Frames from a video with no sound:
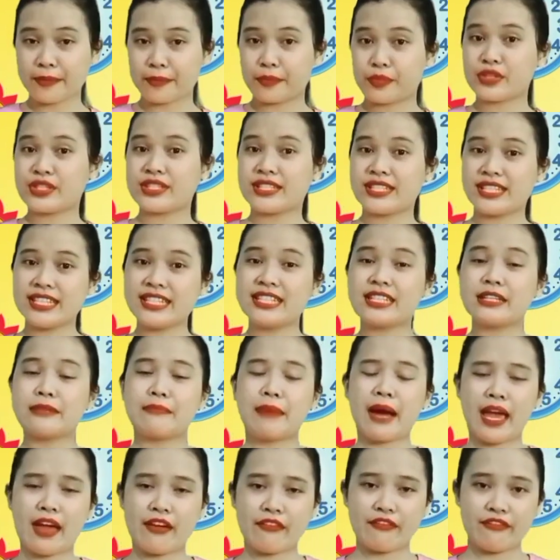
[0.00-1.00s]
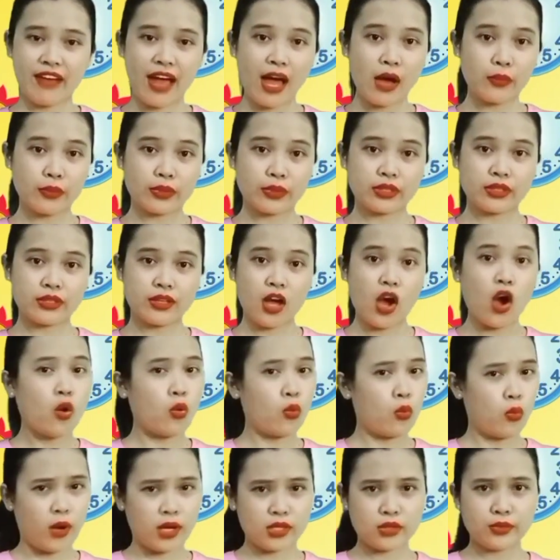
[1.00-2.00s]
preceded by a vowel,
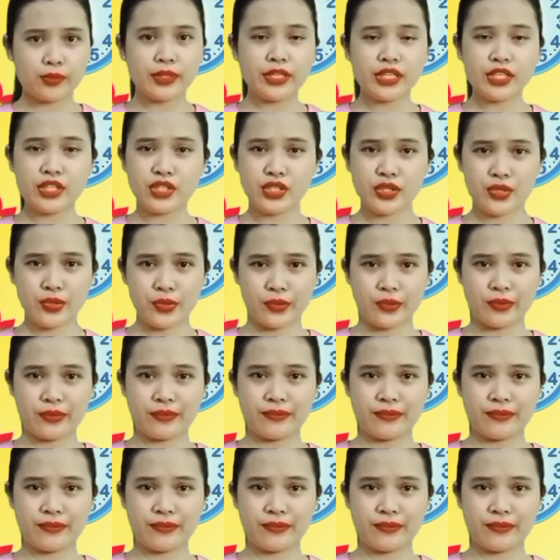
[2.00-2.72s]
what will you do?